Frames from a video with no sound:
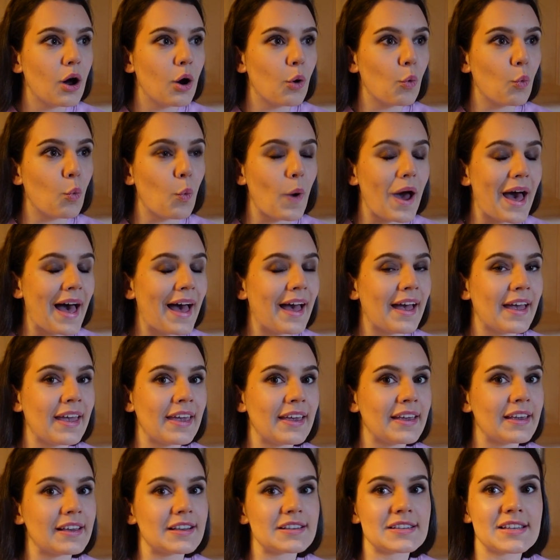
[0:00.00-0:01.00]

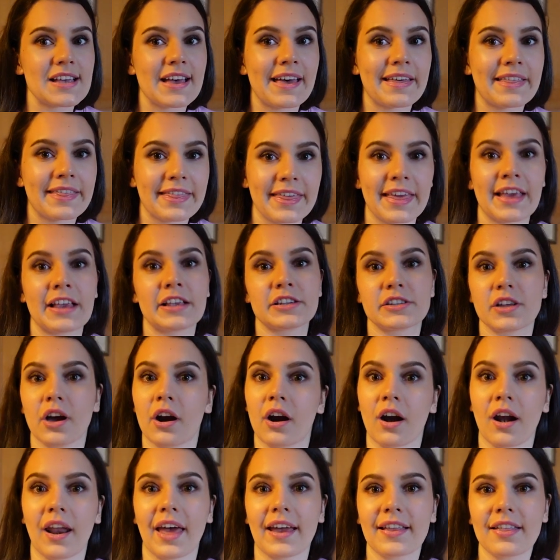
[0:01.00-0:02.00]
why things
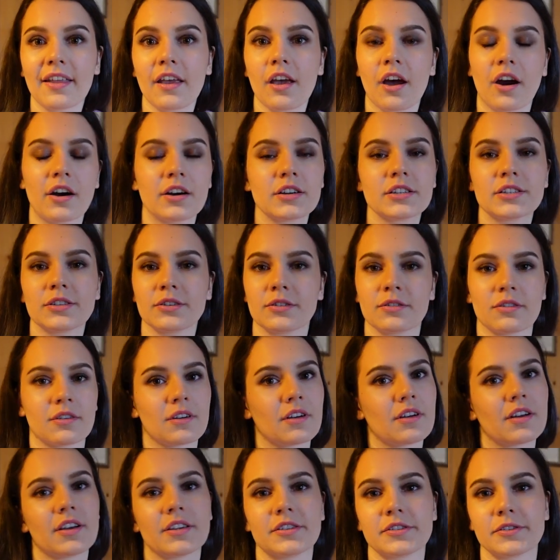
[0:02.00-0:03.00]
are like they are, so
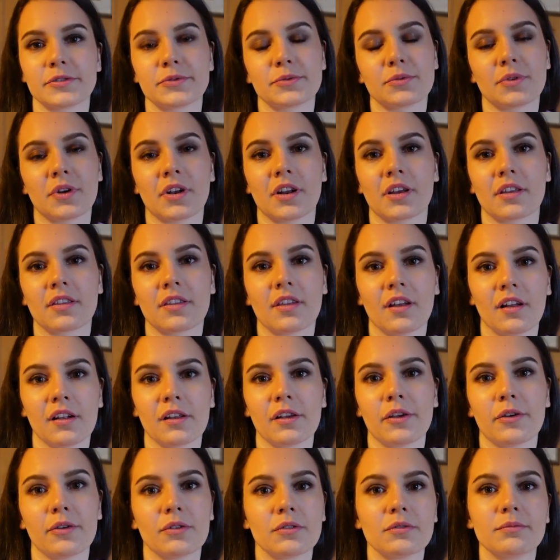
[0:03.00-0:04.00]
I just wanna tell
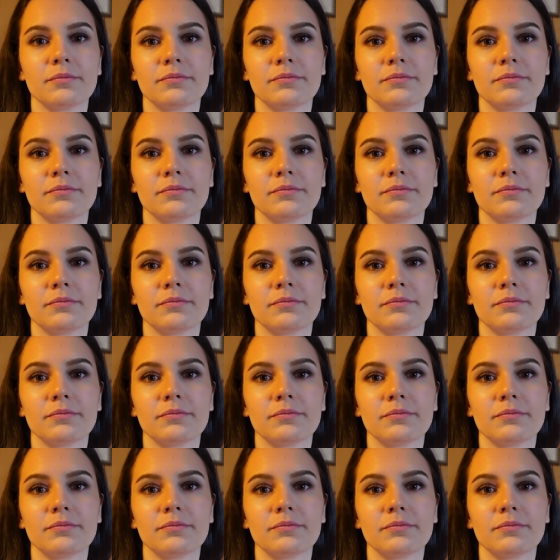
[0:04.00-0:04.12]
you.